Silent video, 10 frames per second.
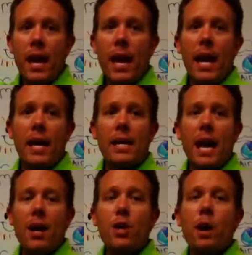and
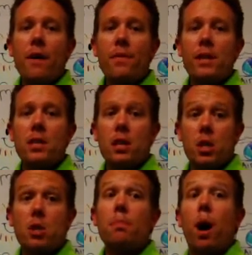now you have this
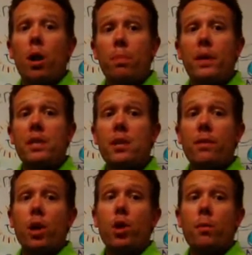smaller piece of
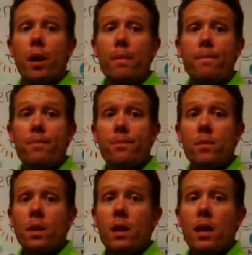aluminum,
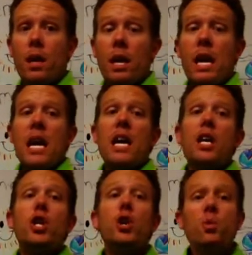
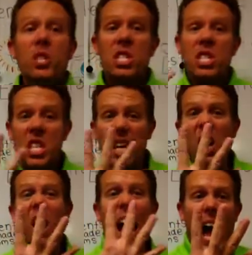you
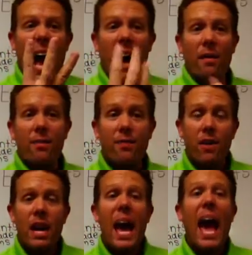still have
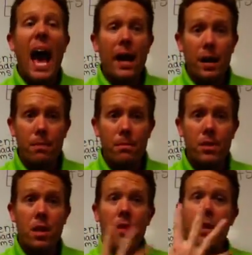
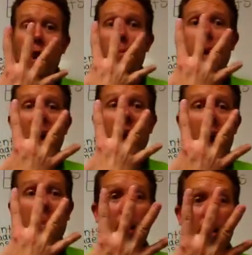atoms that are made
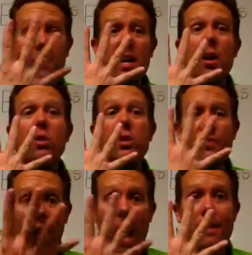up of those
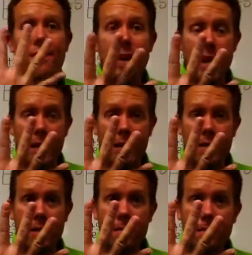5
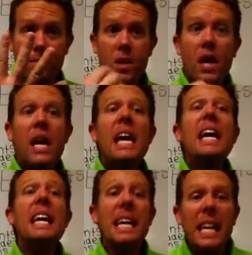things.
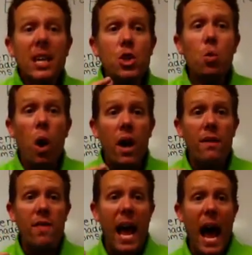Each one
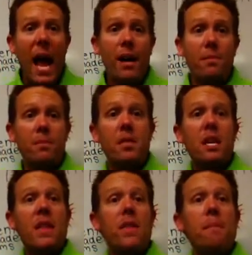of the atoms
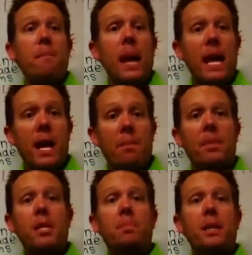that make up
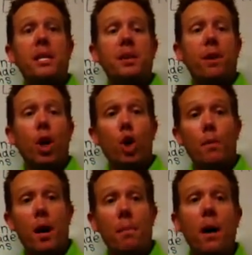this piece of
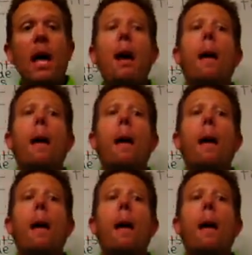aluminum